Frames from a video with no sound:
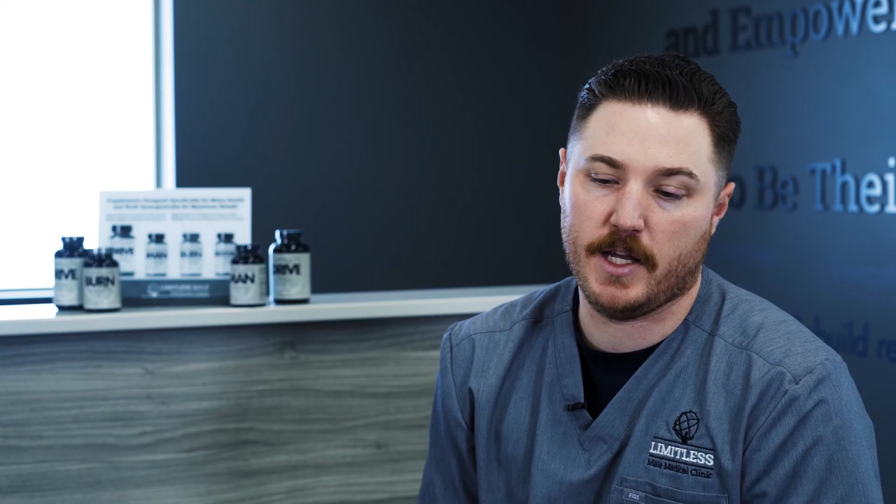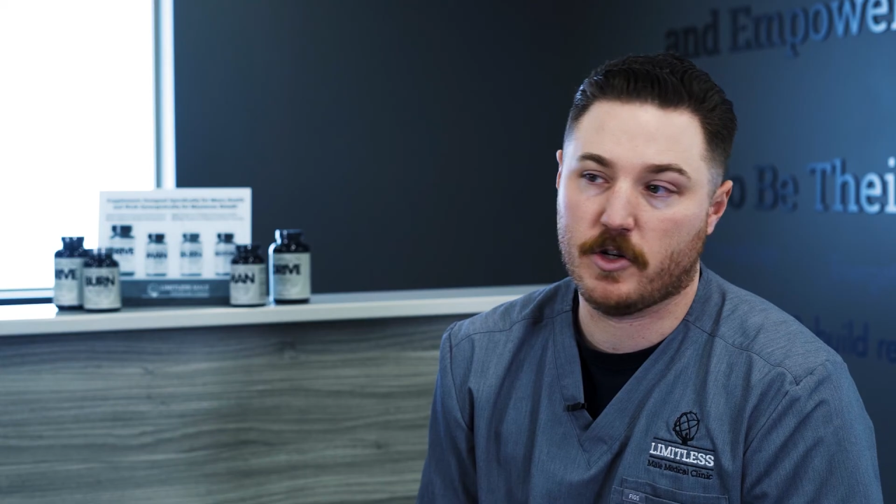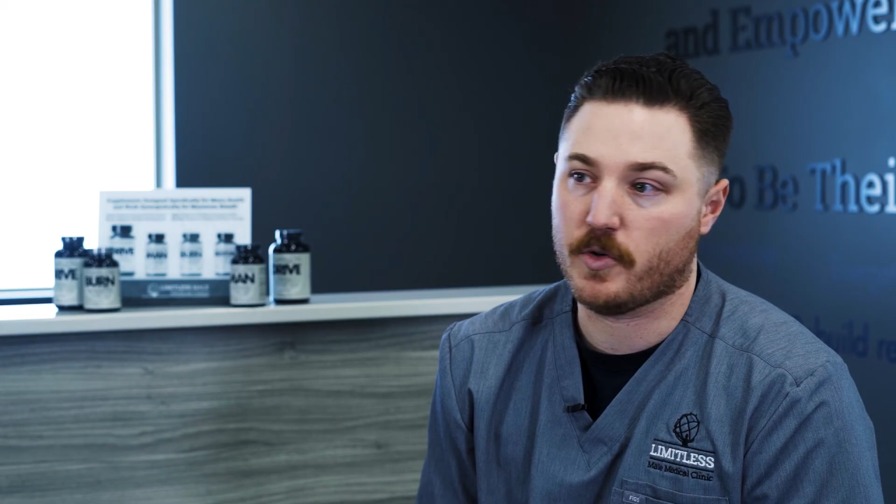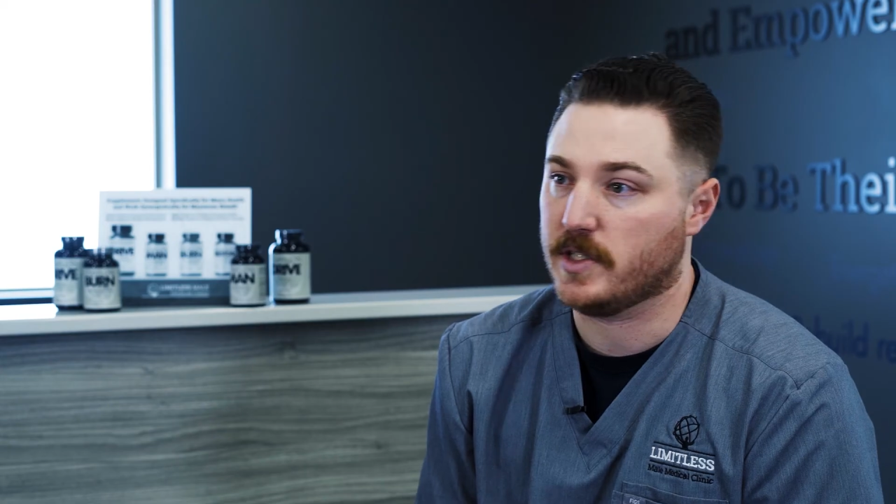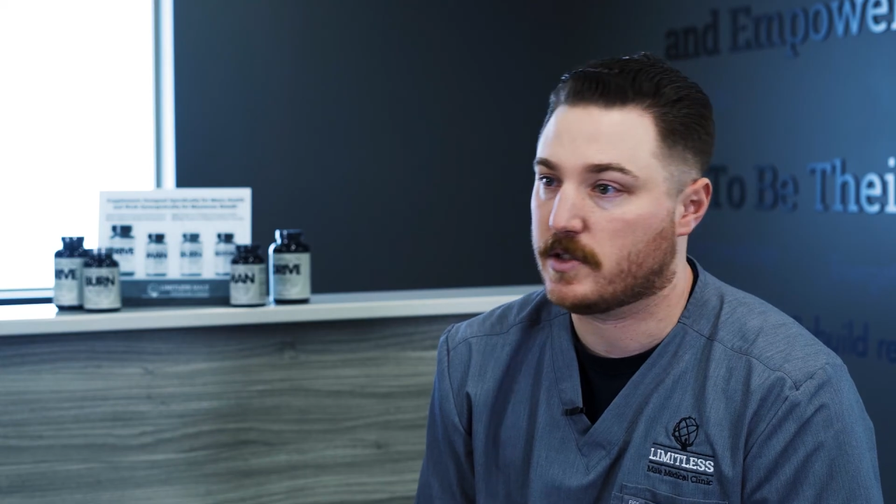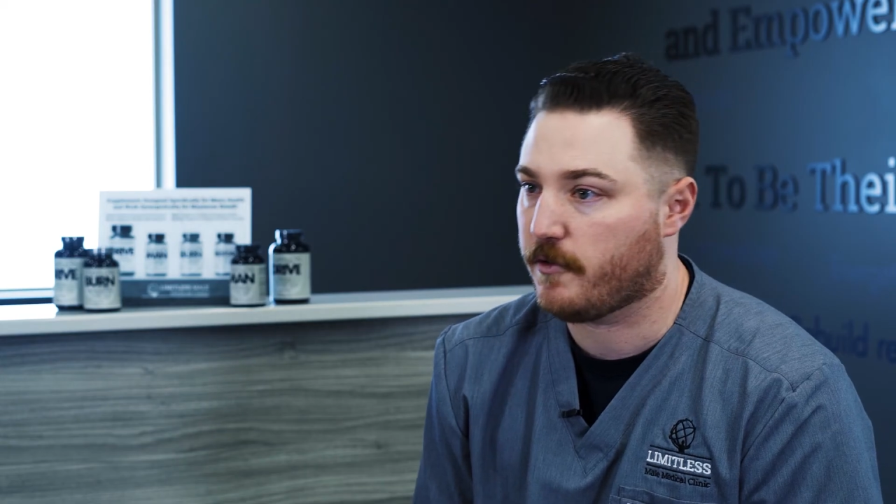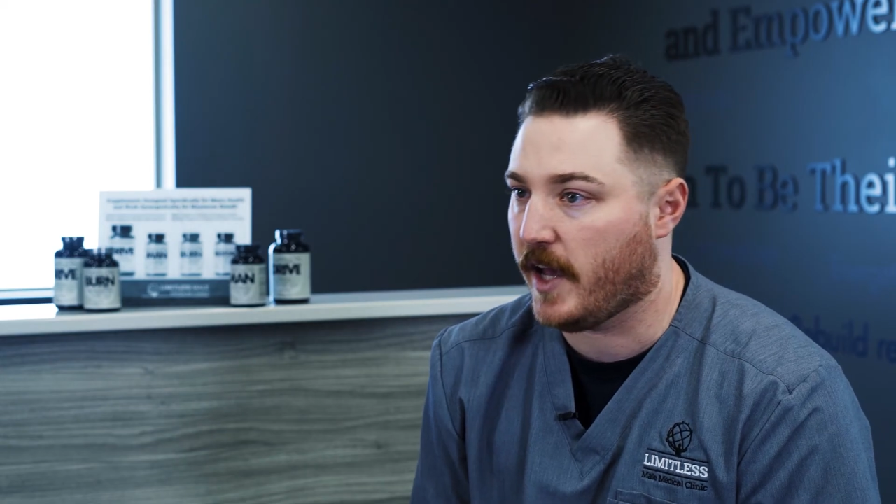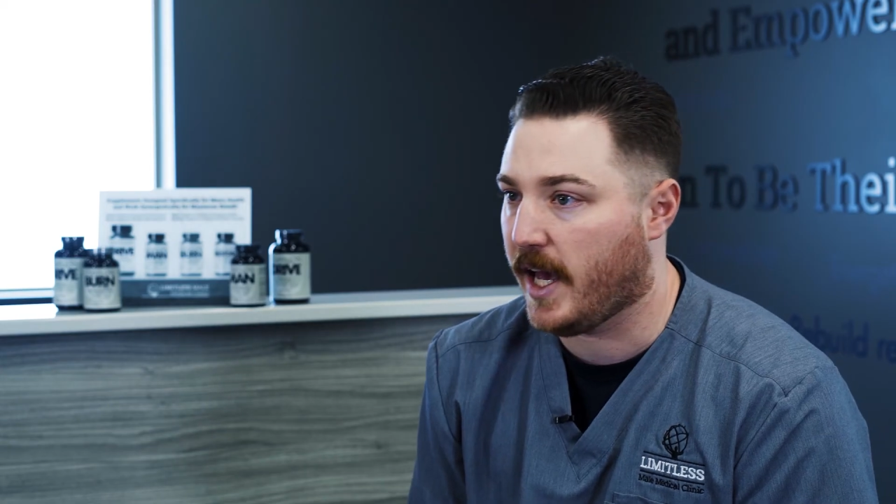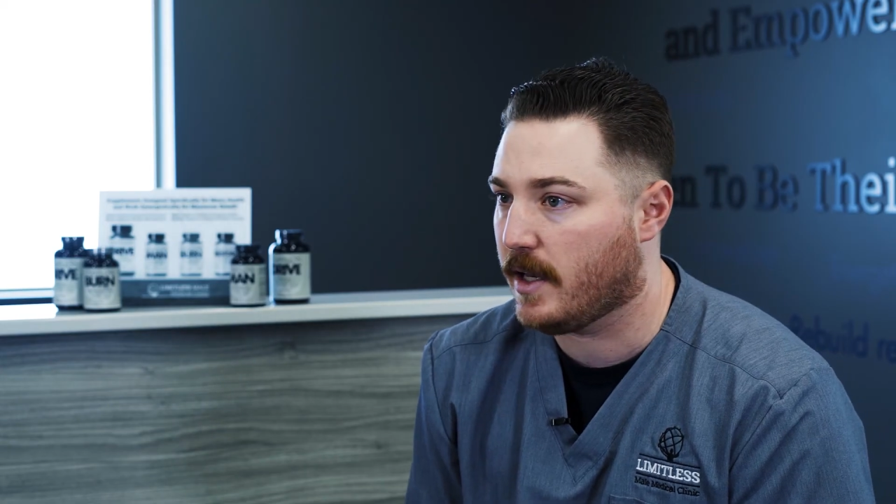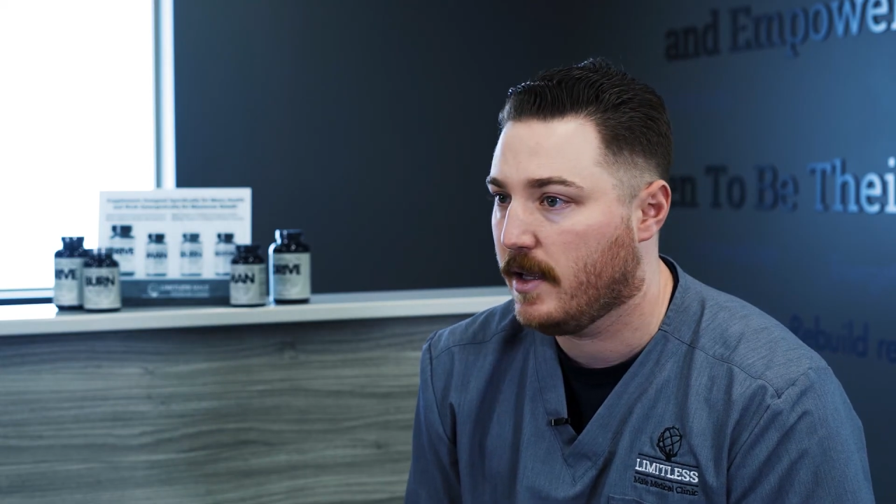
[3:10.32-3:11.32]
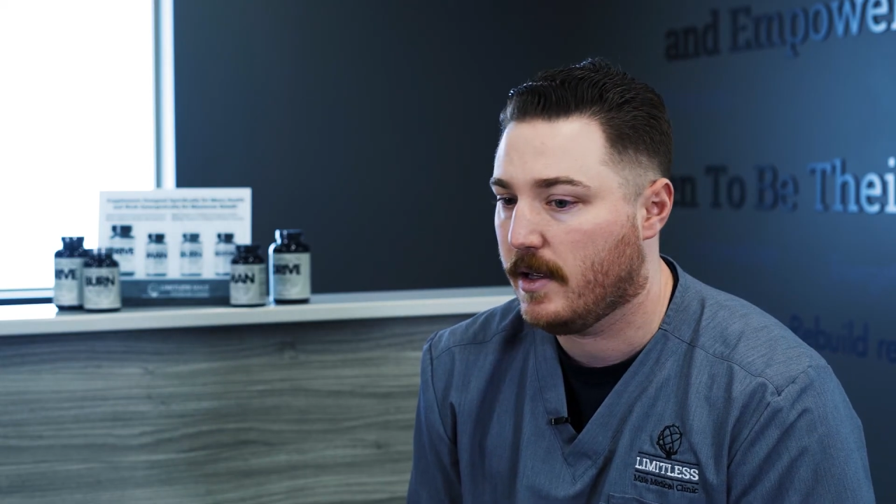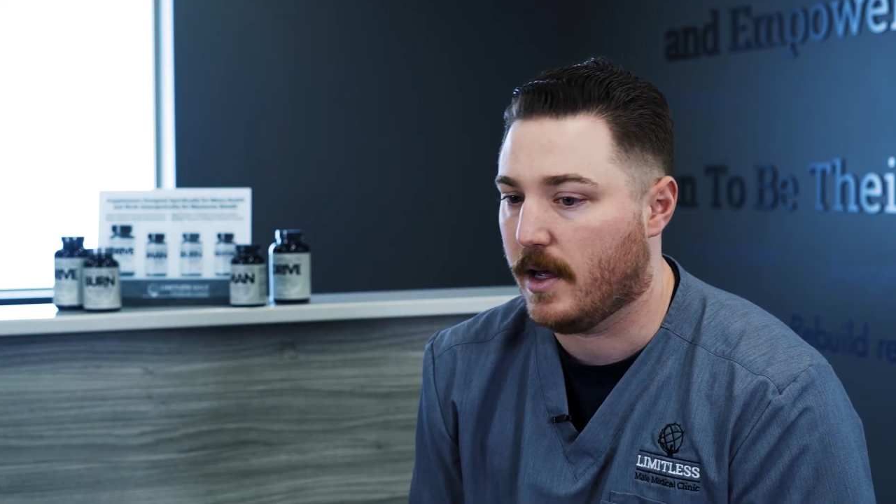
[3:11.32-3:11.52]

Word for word: increased fat,